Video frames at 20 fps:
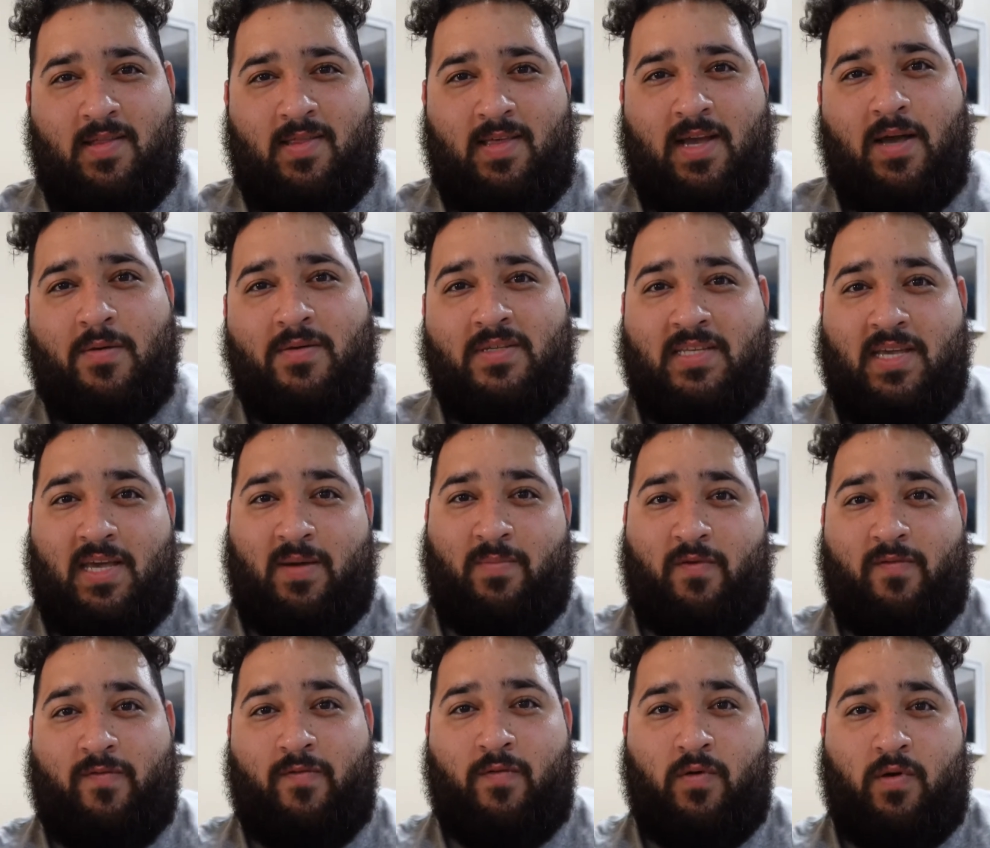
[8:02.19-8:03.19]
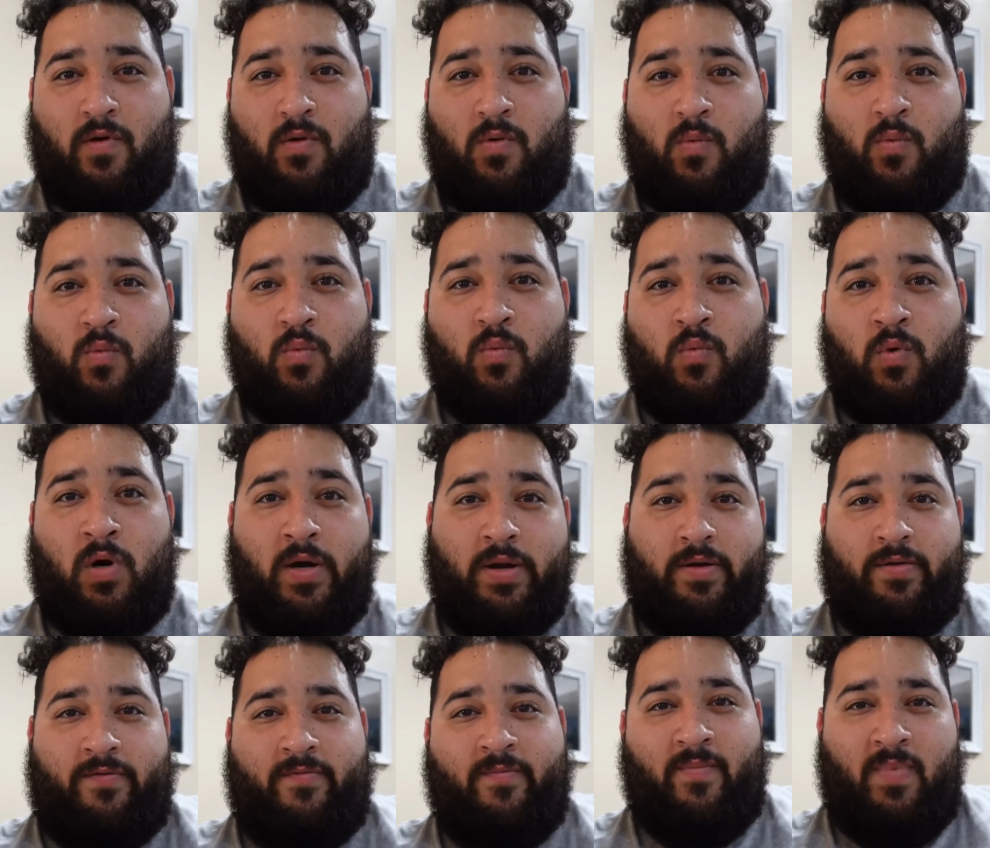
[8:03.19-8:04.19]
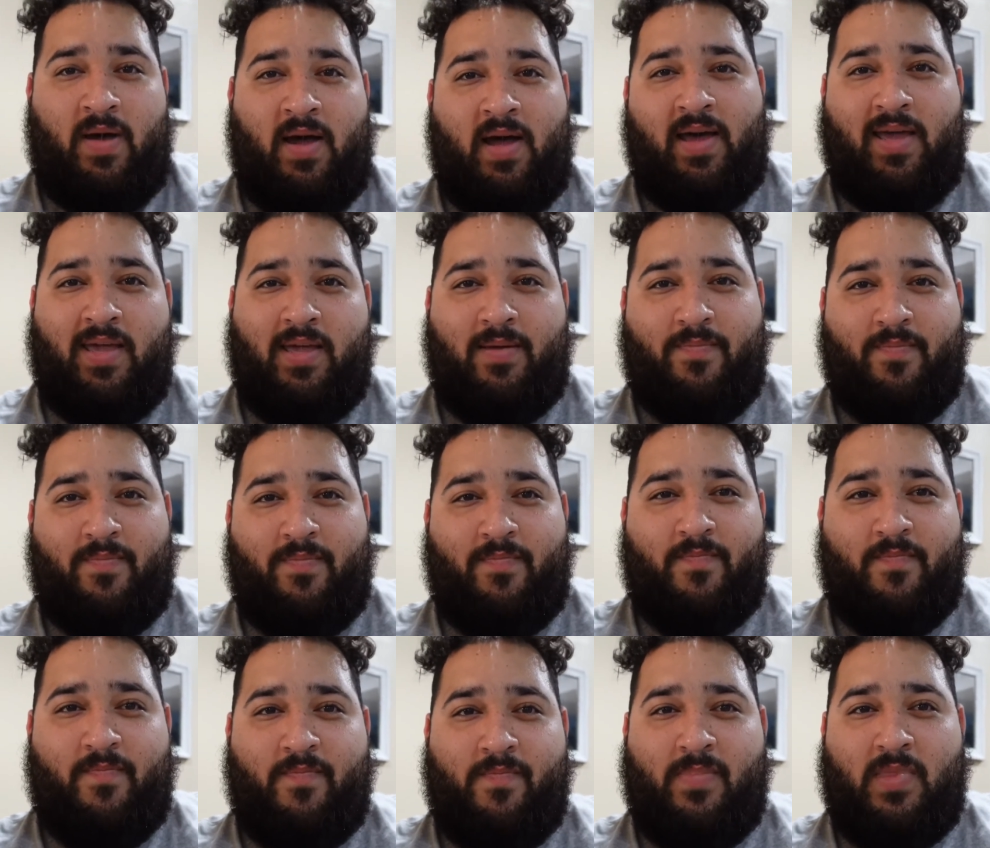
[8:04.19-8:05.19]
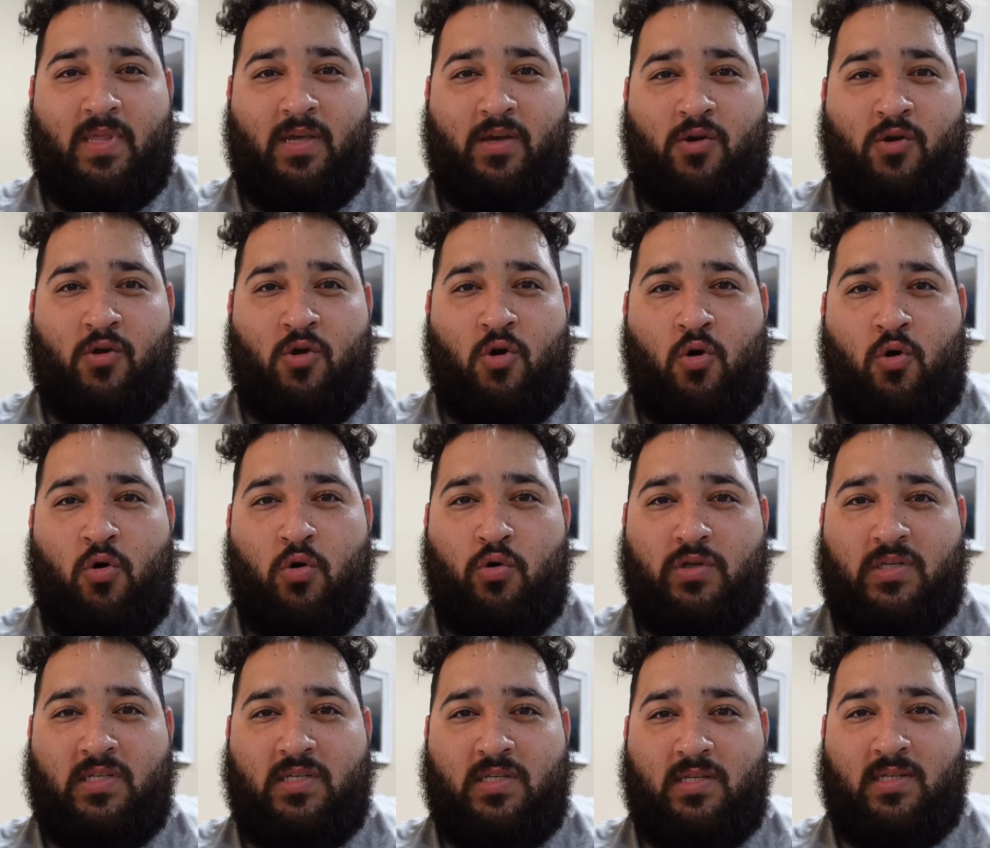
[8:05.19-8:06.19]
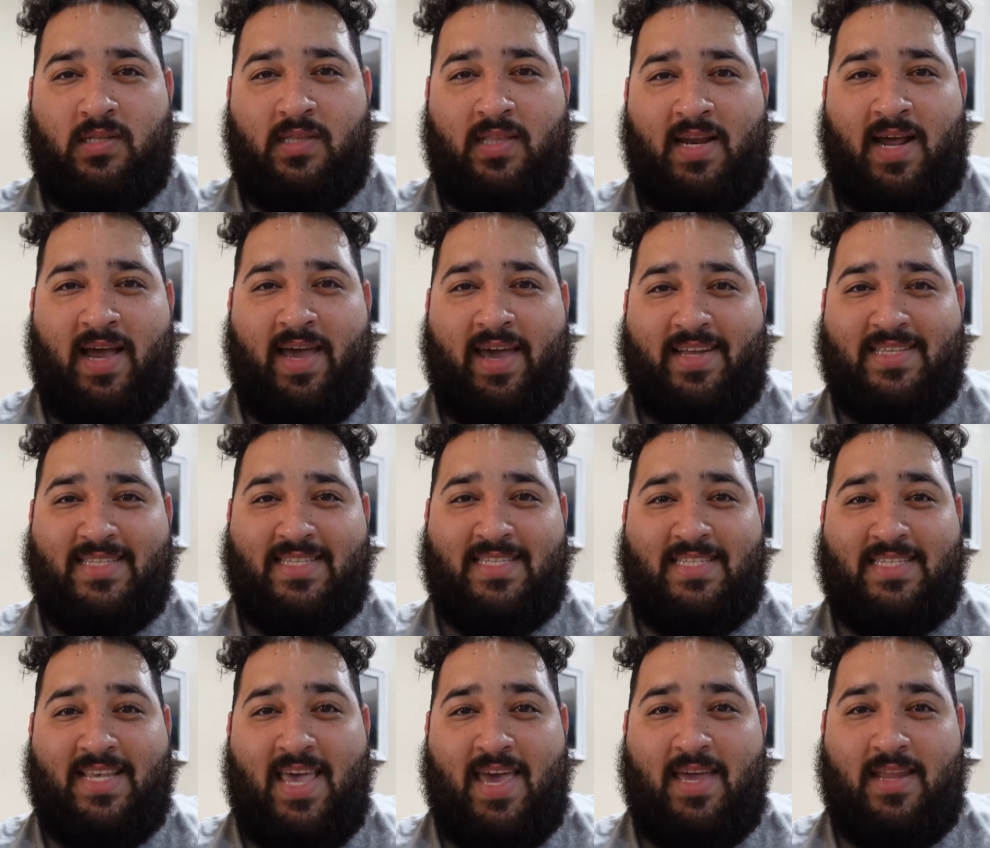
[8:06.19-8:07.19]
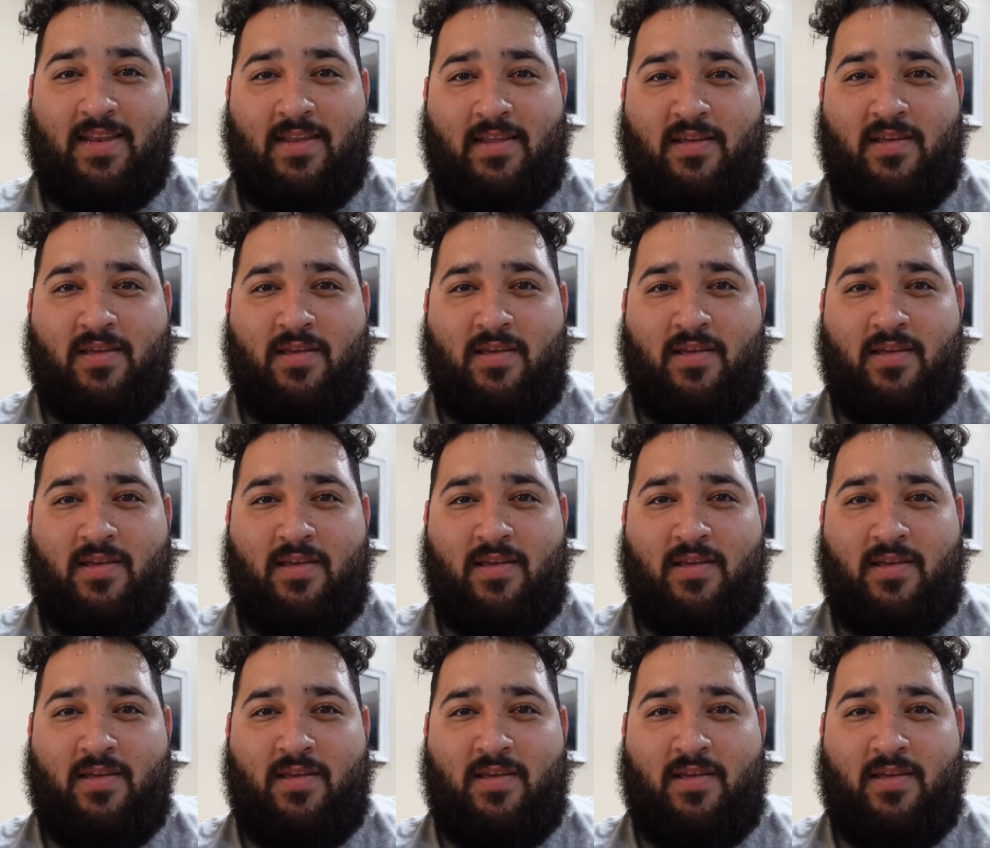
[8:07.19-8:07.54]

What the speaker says: Like I was saying before, one of my goals that I had set